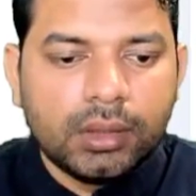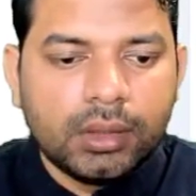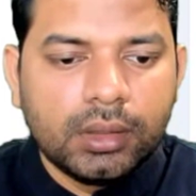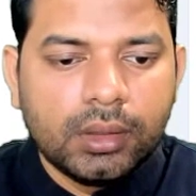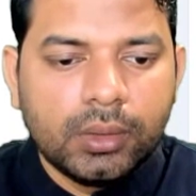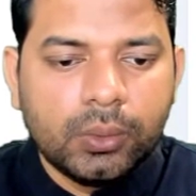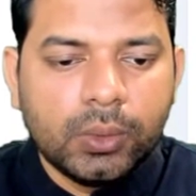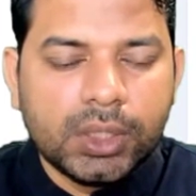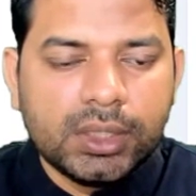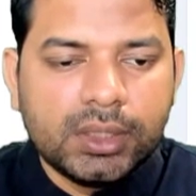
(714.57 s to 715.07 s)

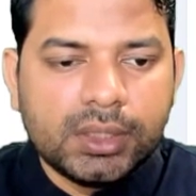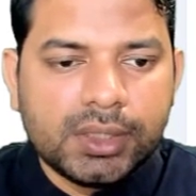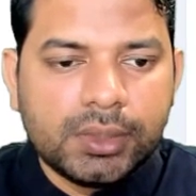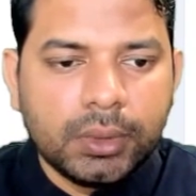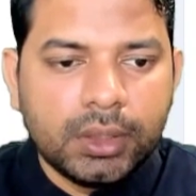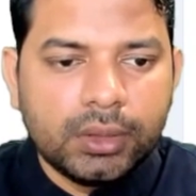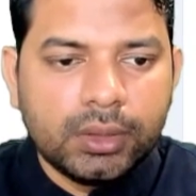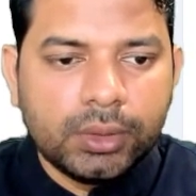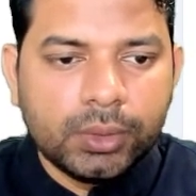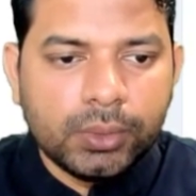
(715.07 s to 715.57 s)
What this
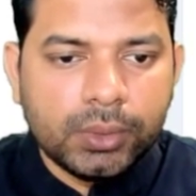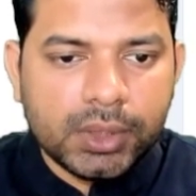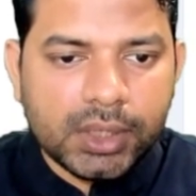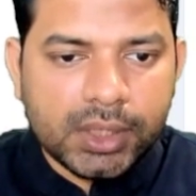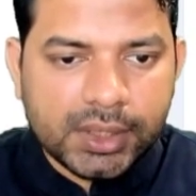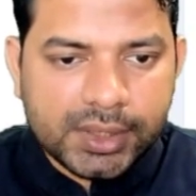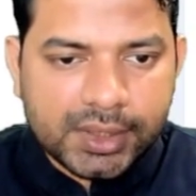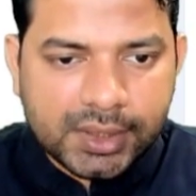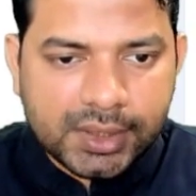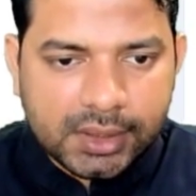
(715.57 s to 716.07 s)
will do
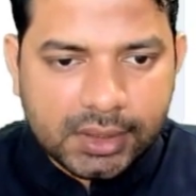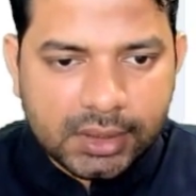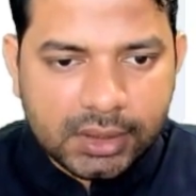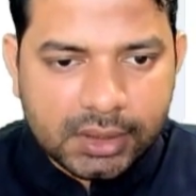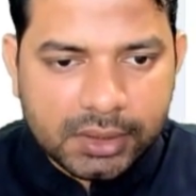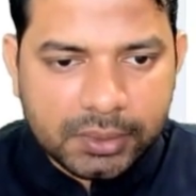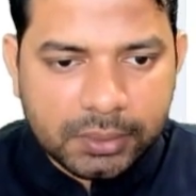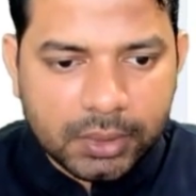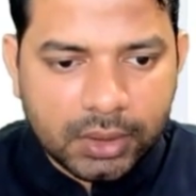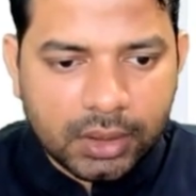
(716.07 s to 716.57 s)
is
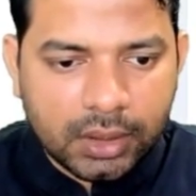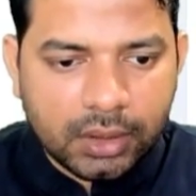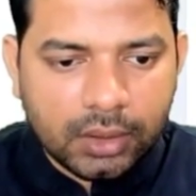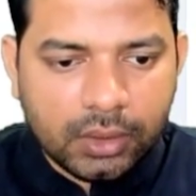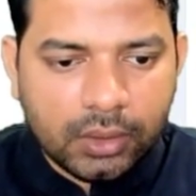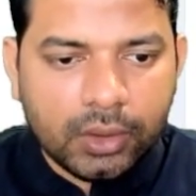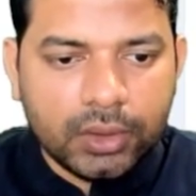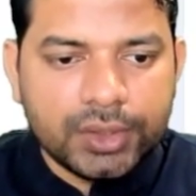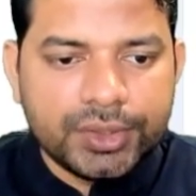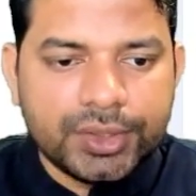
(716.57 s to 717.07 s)
this will
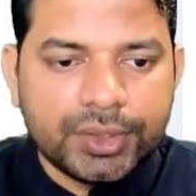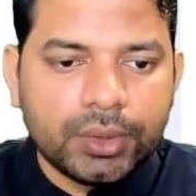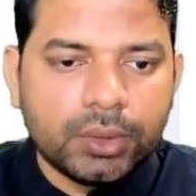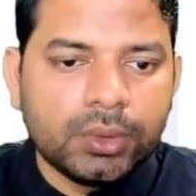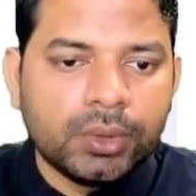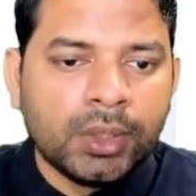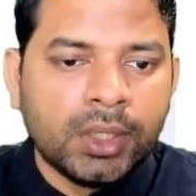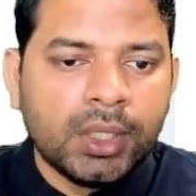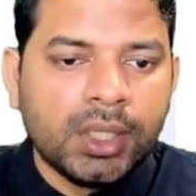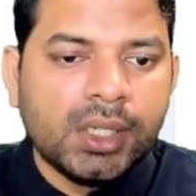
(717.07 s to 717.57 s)

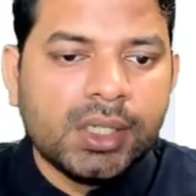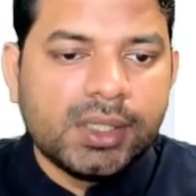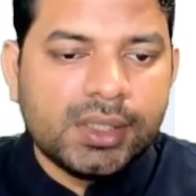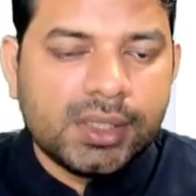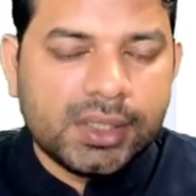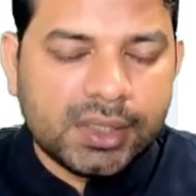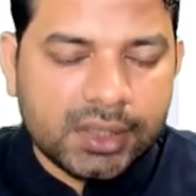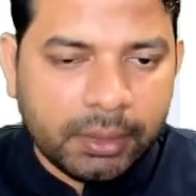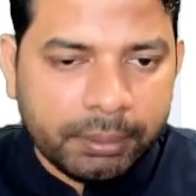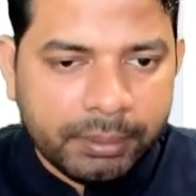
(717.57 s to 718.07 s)
also
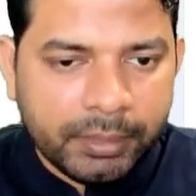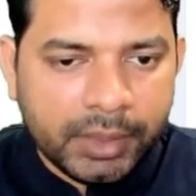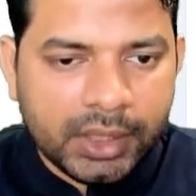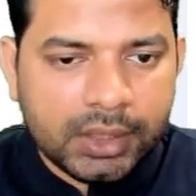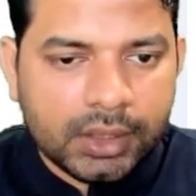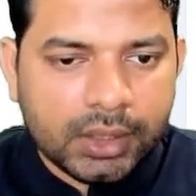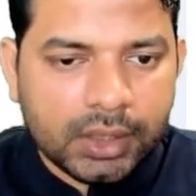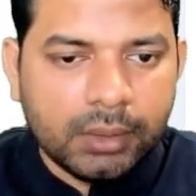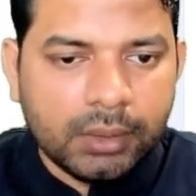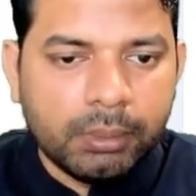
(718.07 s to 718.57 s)
submit
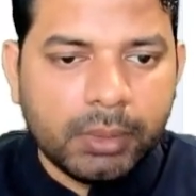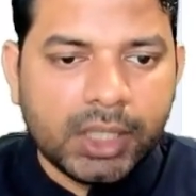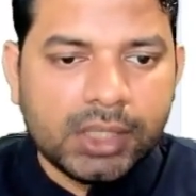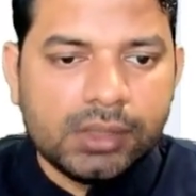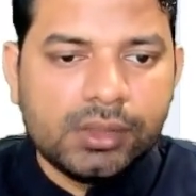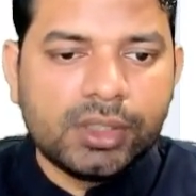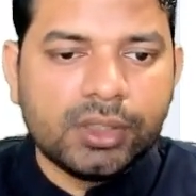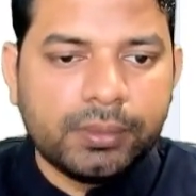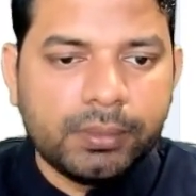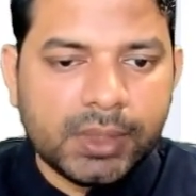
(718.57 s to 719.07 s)
a
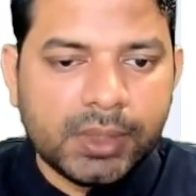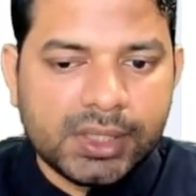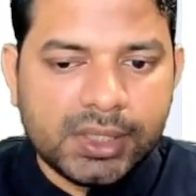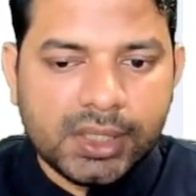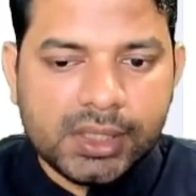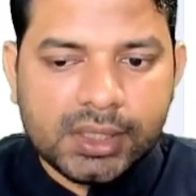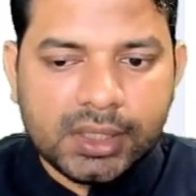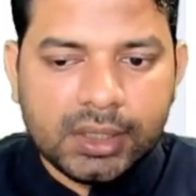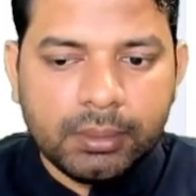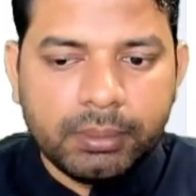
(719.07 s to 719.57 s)
bunch of
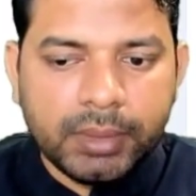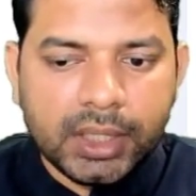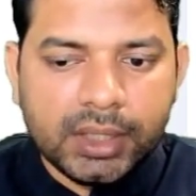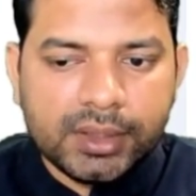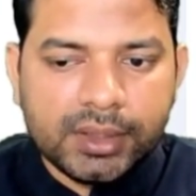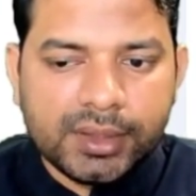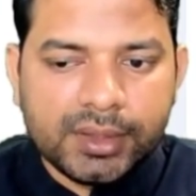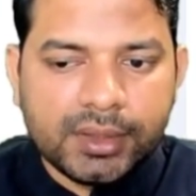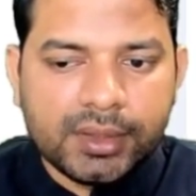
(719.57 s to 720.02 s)
message templates.